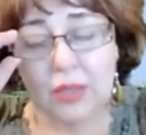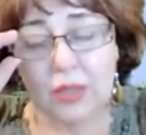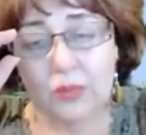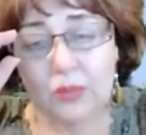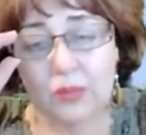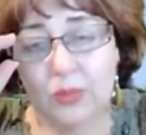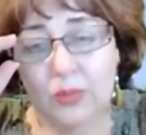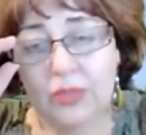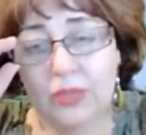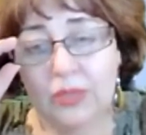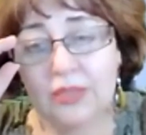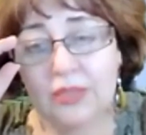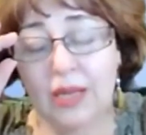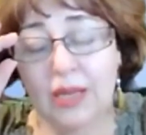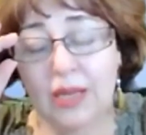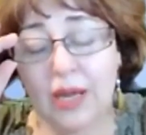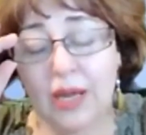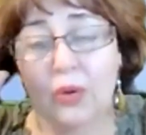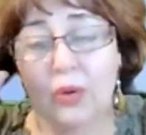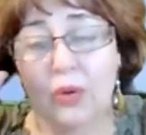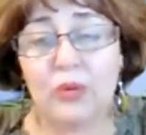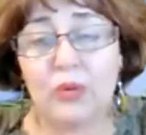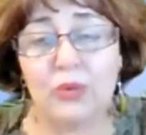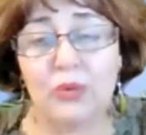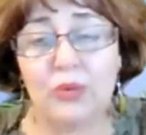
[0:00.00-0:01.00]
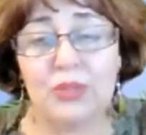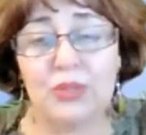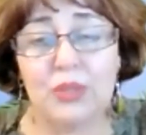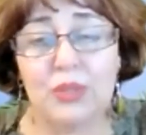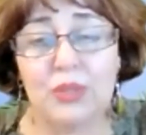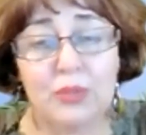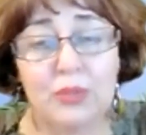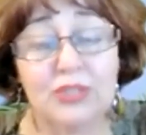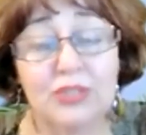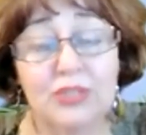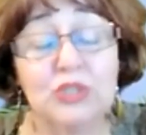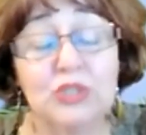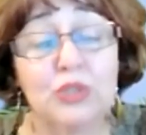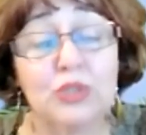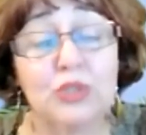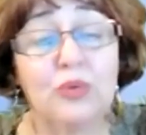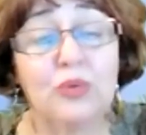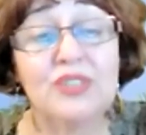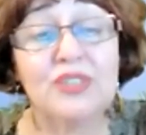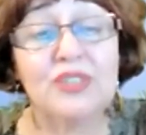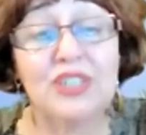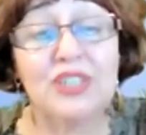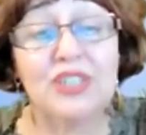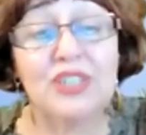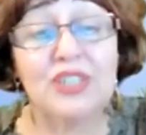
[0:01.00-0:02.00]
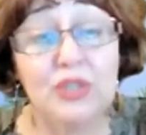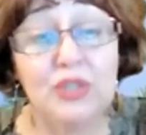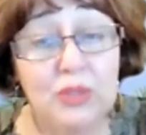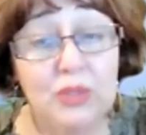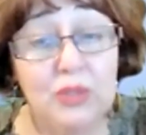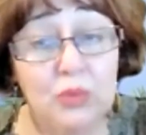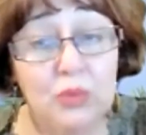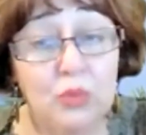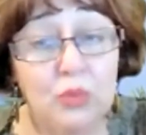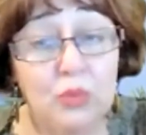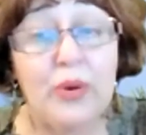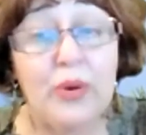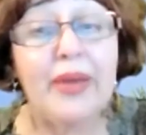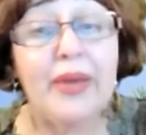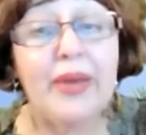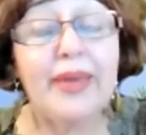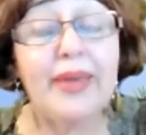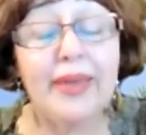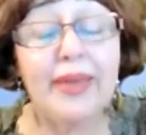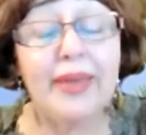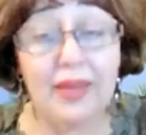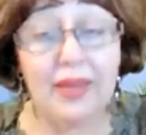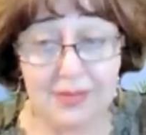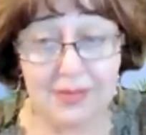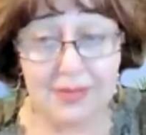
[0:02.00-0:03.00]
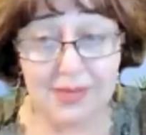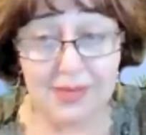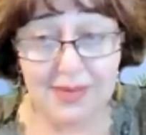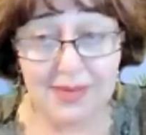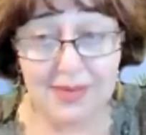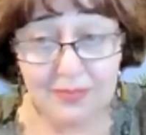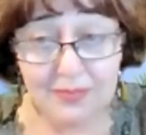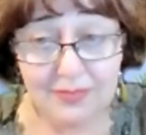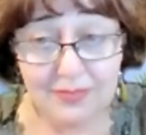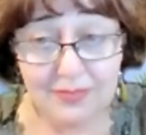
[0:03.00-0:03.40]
we now on the verge of the new era.